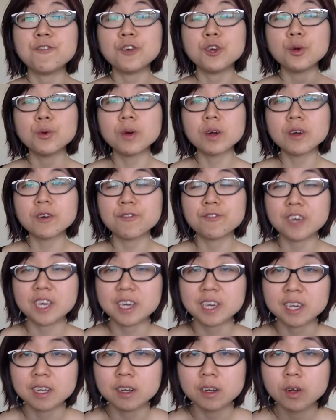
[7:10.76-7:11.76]
you are a
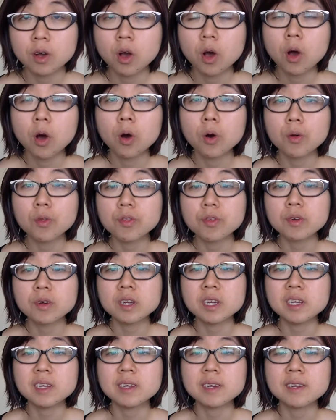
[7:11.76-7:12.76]
vegan,
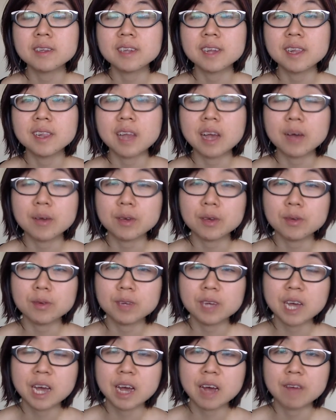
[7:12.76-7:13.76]
Whole30 does allow you to
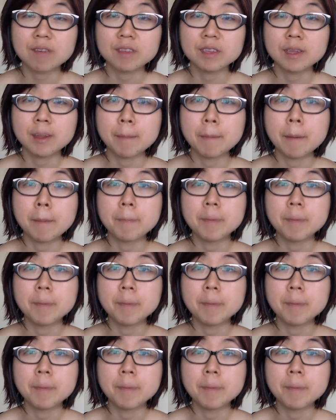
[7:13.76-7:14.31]
have some